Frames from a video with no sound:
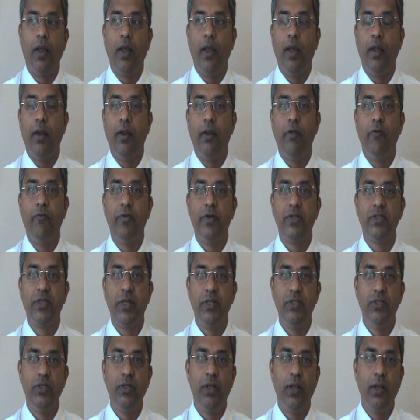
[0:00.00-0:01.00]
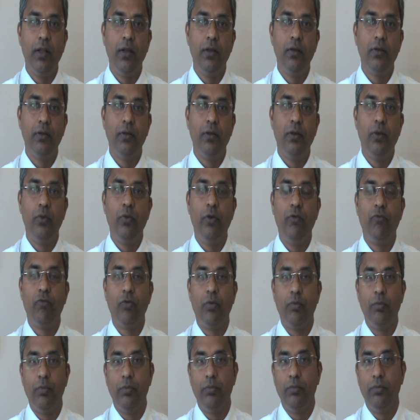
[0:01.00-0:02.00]
And if it's the engineering unit
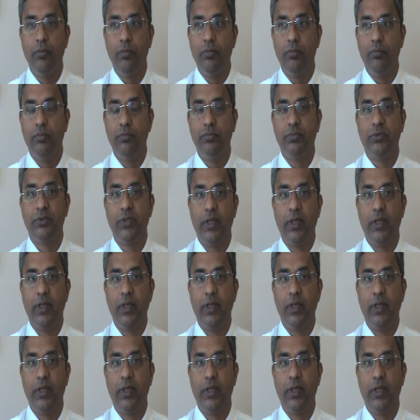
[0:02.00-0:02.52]
from